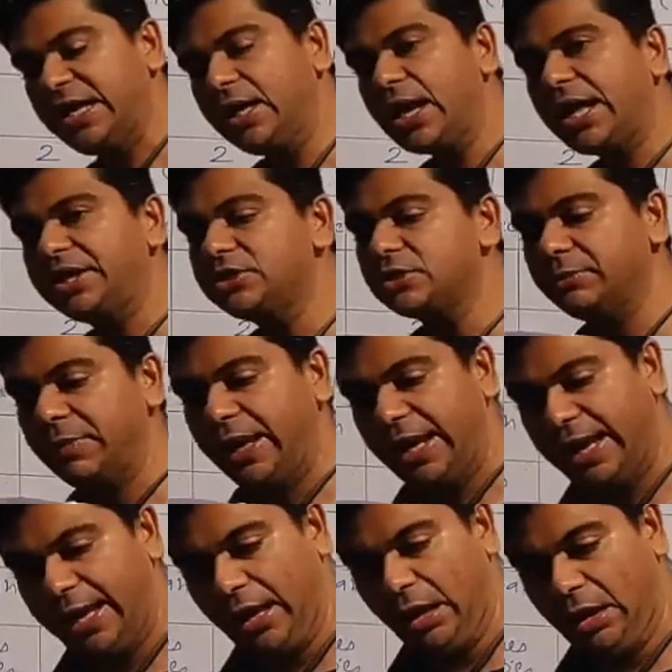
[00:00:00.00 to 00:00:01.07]
in item
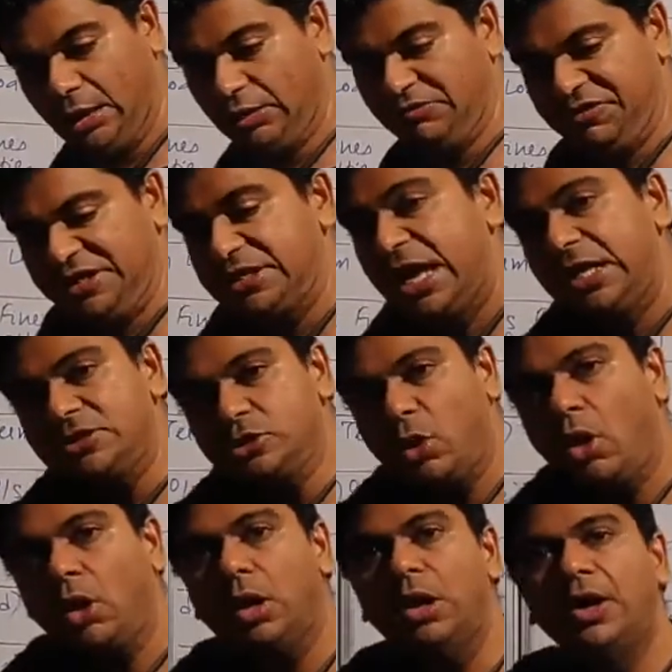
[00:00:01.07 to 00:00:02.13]
A, which has
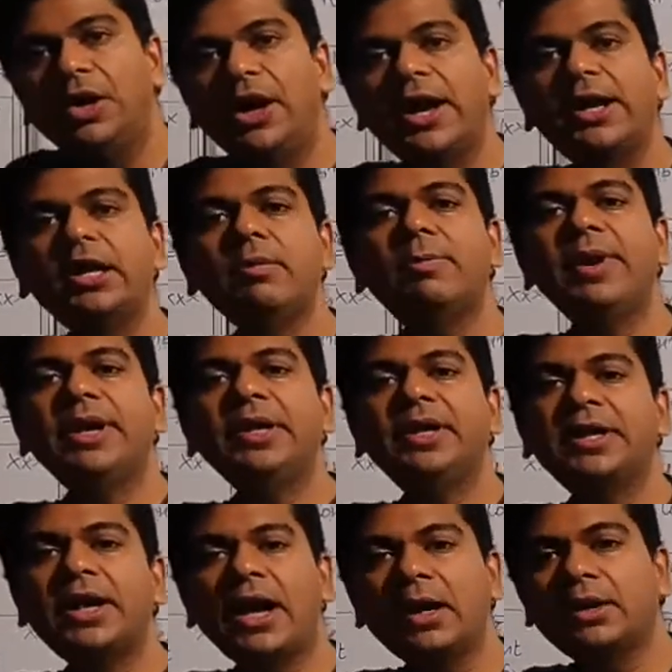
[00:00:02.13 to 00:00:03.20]
already been
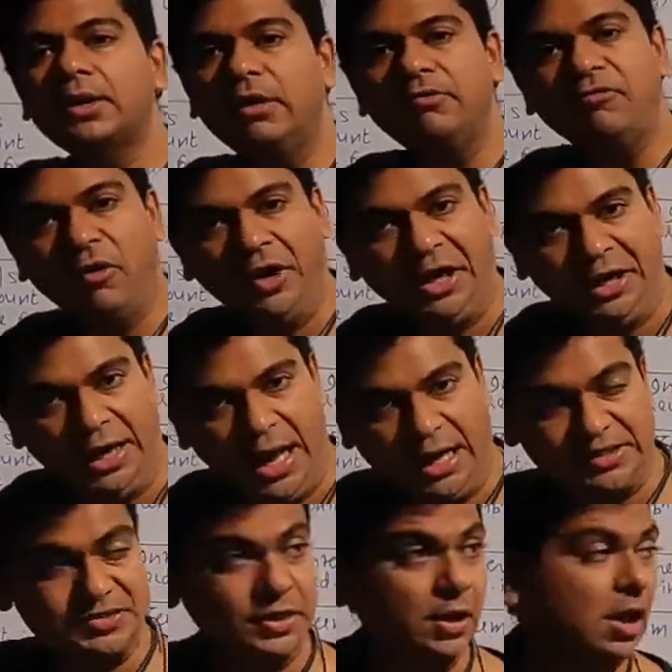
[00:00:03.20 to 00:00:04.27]
deducted for
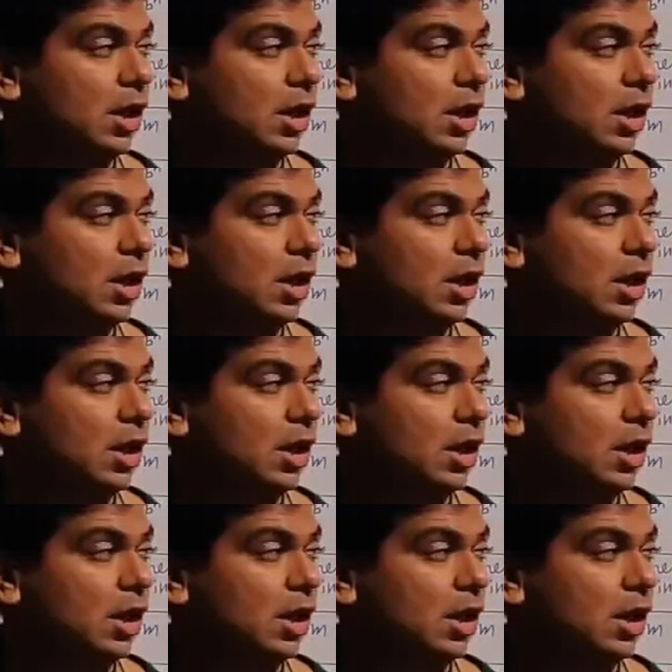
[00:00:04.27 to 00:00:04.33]
tax.